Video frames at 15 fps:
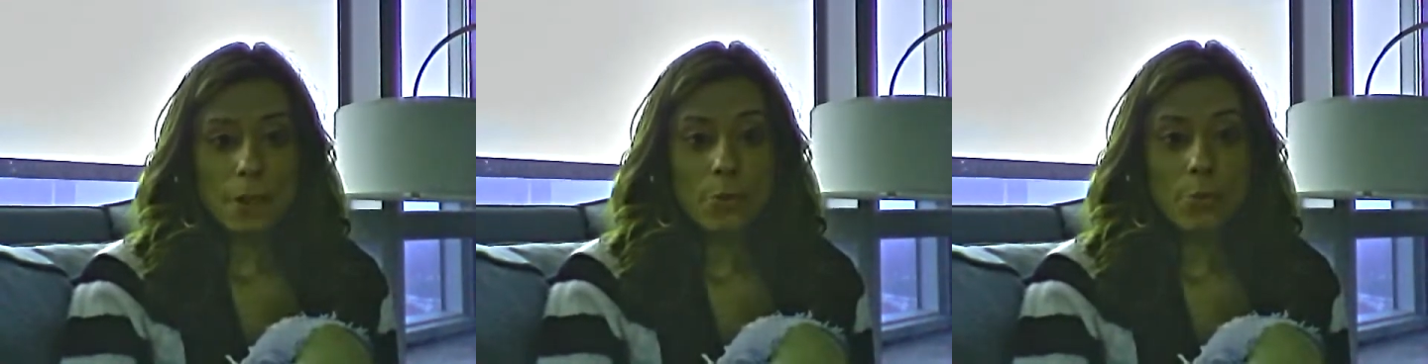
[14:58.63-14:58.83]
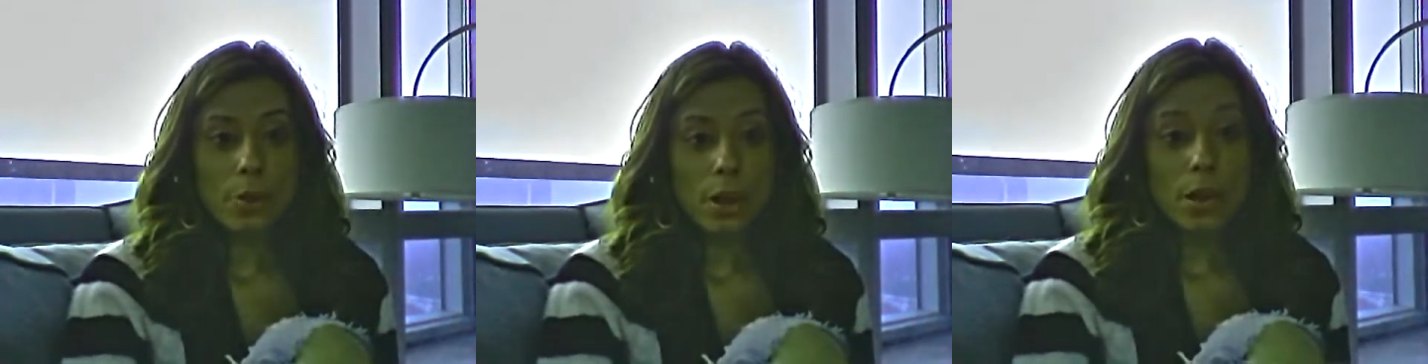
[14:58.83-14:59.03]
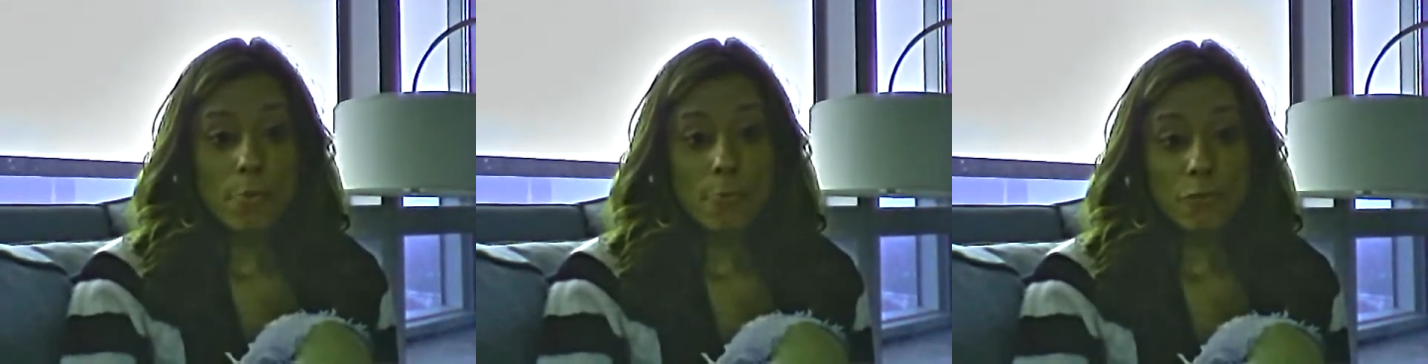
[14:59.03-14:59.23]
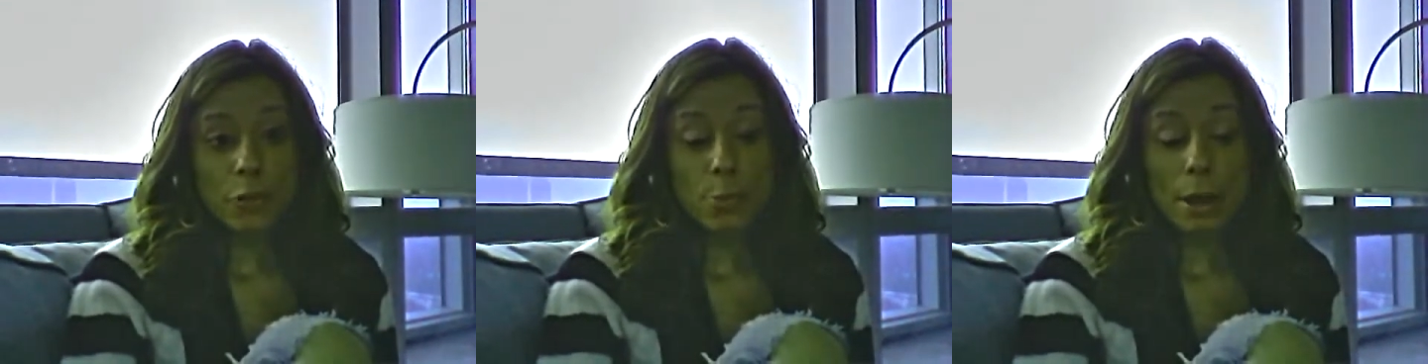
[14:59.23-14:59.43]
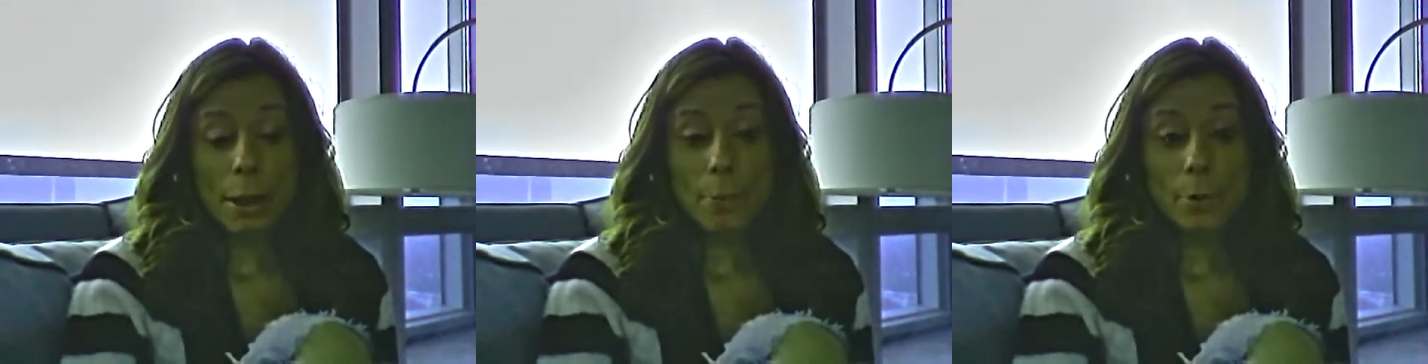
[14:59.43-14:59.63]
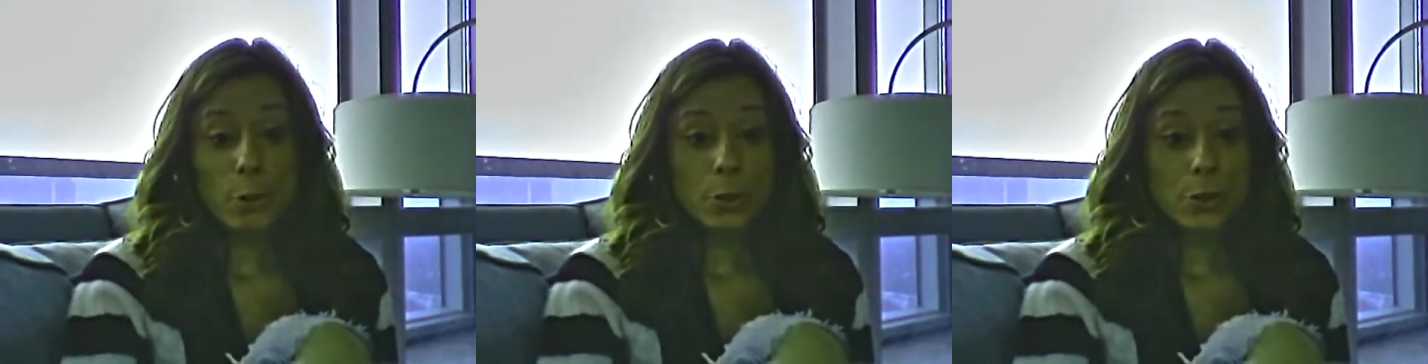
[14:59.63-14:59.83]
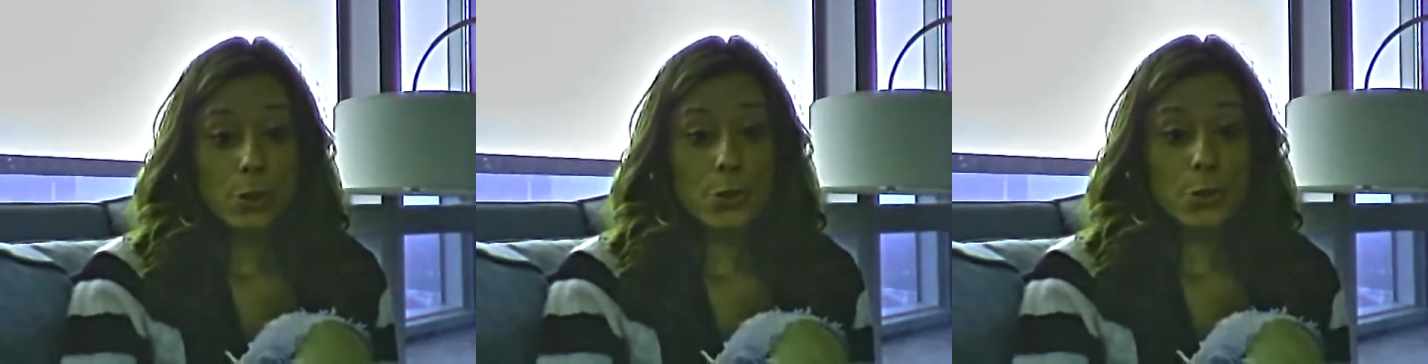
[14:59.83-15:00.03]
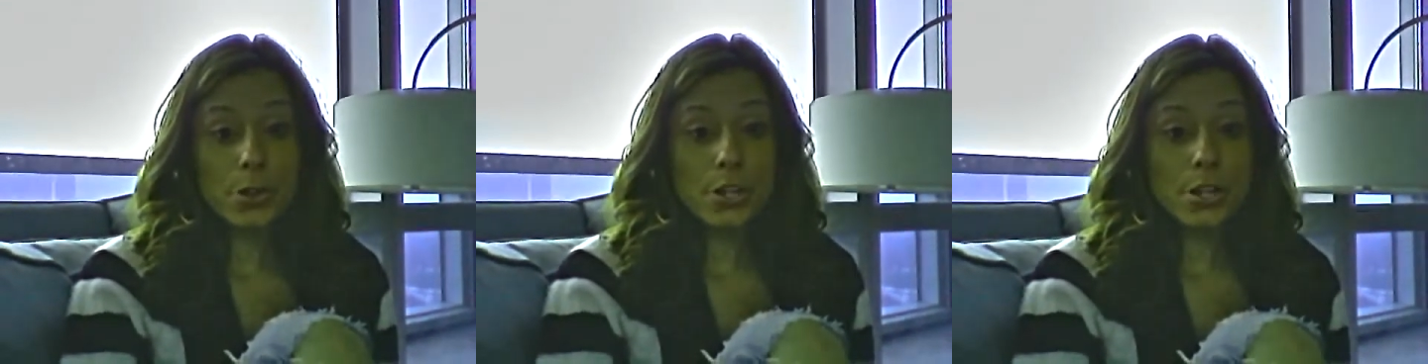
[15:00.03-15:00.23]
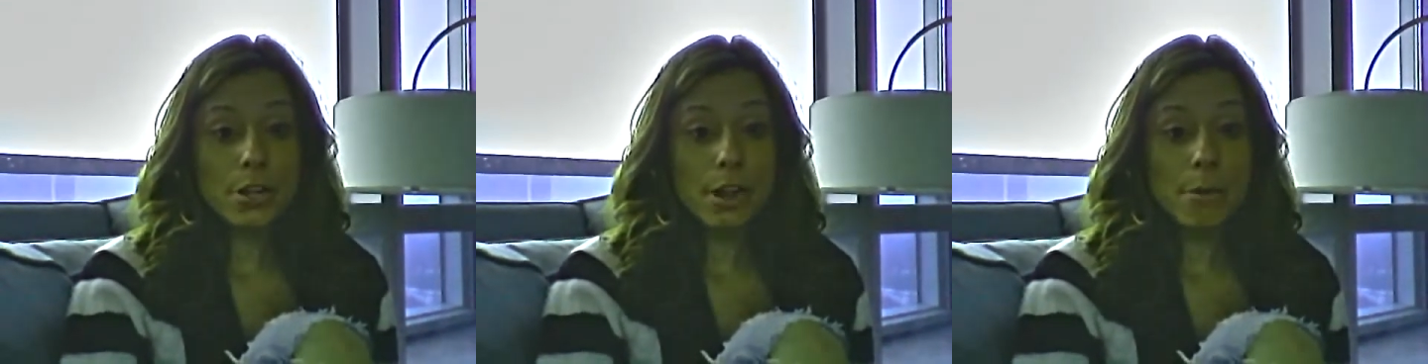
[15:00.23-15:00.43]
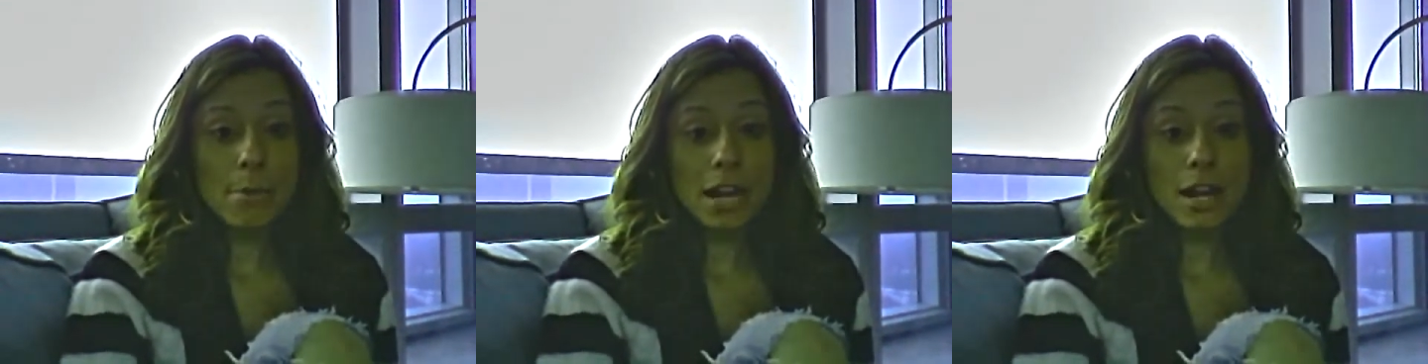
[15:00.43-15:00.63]
For bipolar
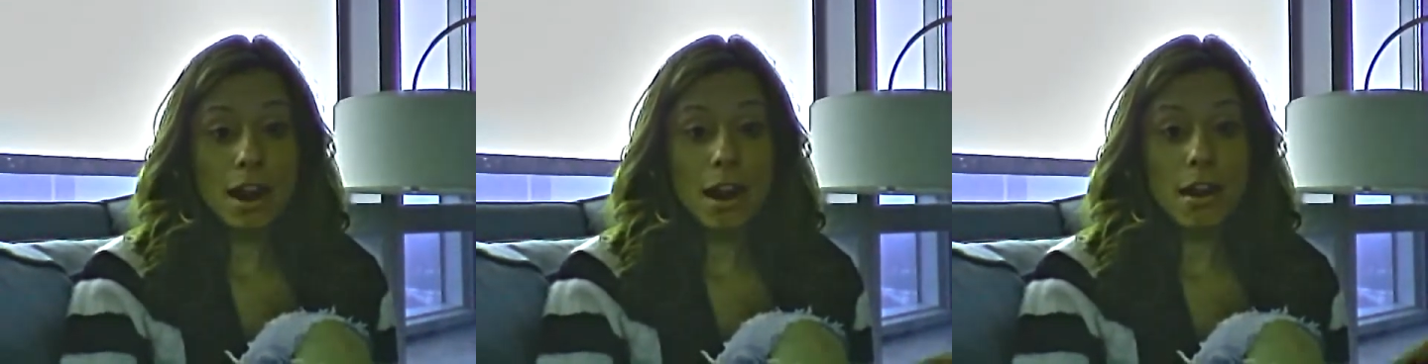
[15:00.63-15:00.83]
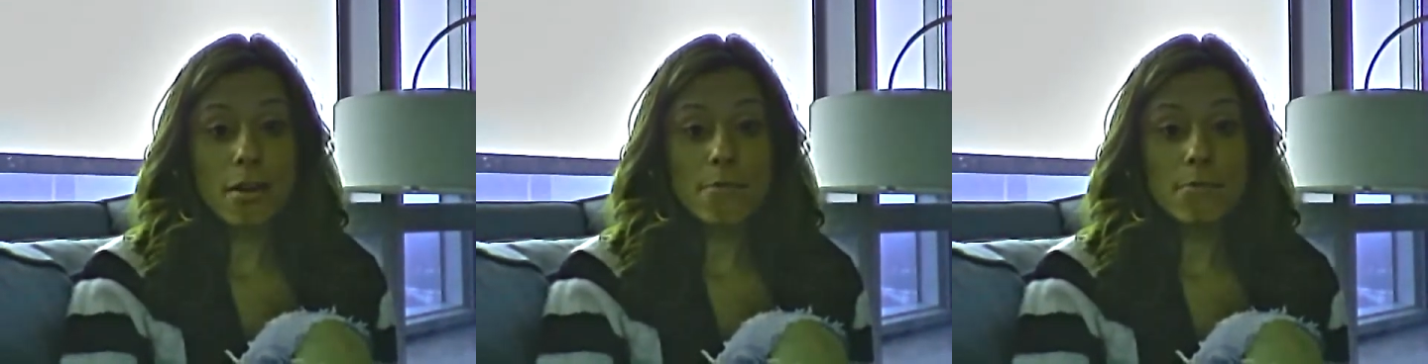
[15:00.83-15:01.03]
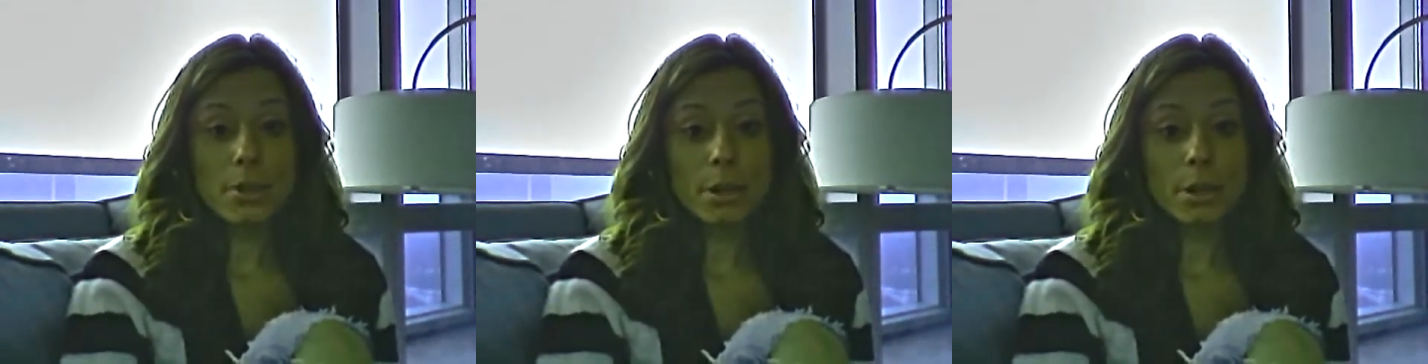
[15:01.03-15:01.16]
disorder, I mean, our